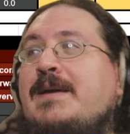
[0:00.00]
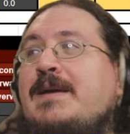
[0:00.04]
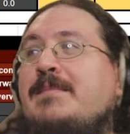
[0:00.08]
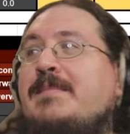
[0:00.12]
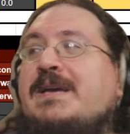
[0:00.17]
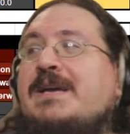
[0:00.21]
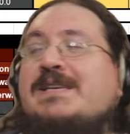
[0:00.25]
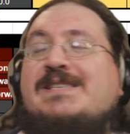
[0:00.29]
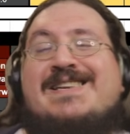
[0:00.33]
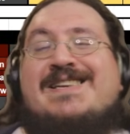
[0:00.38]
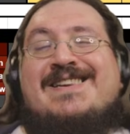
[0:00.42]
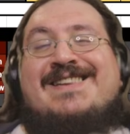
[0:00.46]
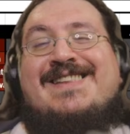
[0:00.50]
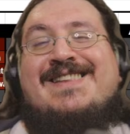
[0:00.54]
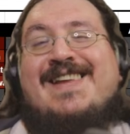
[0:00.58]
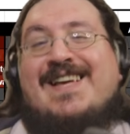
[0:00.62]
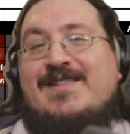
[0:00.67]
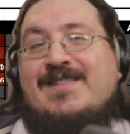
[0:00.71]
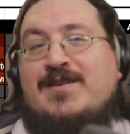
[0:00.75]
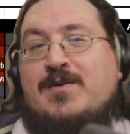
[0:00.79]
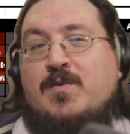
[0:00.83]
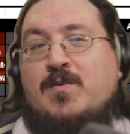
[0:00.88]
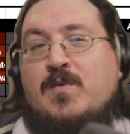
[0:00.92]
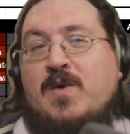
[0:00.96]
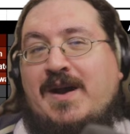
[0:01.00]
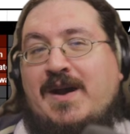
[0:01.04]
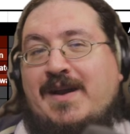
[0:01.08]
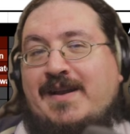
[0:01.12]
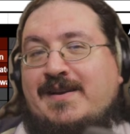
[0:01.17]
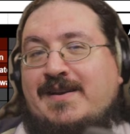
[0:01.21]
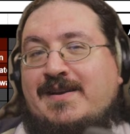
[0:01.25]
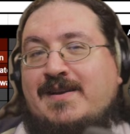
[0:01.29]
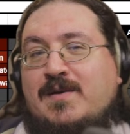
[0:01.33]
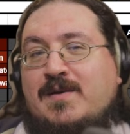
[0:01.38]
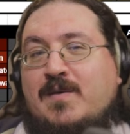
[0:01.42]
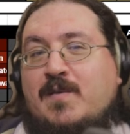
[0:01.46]
Because another
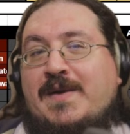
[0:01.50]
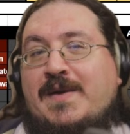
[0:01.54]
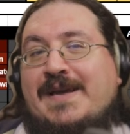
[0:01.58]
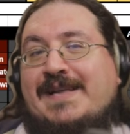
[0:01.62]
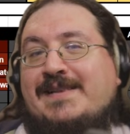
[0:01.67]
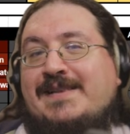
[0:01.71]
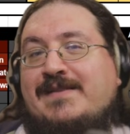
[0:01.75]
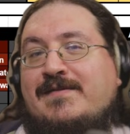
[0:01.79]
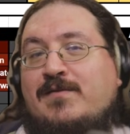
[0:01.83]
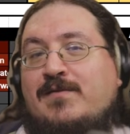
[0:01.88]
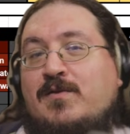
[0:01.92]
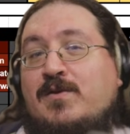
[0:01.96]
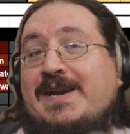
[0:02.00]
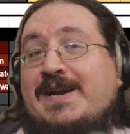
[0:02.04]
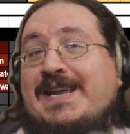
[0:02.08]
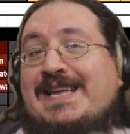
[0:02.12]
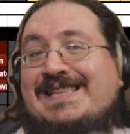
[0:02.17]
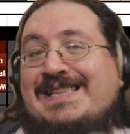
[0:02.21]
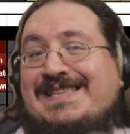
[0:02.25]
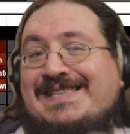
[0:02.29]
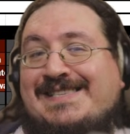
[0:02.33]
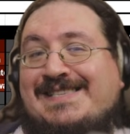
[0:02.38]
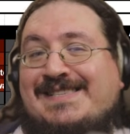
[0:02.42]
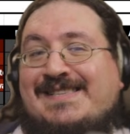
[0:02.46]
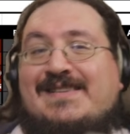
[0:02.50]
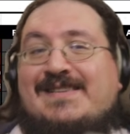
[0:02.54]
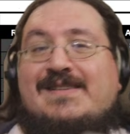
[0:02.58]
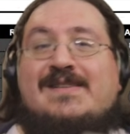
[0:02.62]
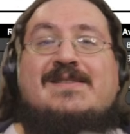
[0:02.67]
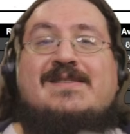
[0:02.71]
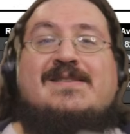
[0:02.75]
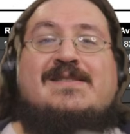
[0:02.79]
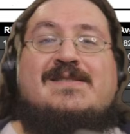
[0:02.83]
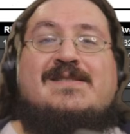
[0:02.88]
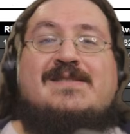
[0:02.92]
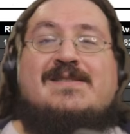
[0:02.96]
one with, for
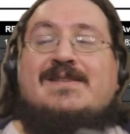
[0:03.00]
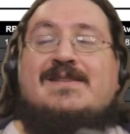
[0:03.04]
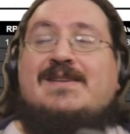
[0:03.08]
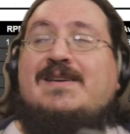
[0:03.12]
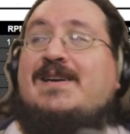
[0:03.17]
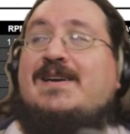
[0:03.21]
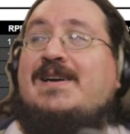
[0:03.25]
instance,